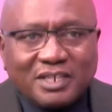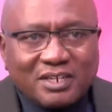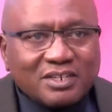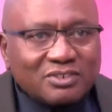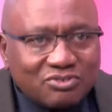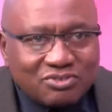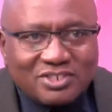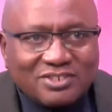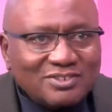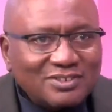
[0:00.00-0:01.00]

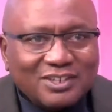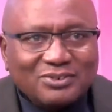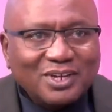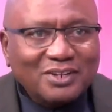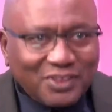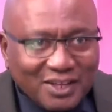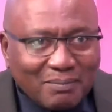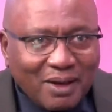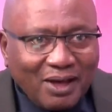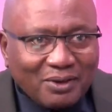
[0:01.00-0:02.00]
industries right. that even you can think
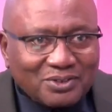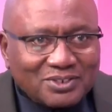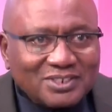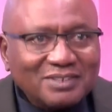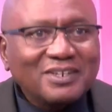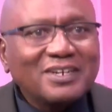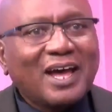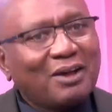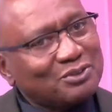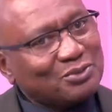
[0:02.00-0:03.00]
about, even in
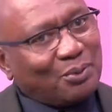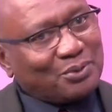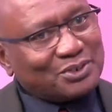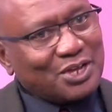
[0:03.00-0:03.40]
household.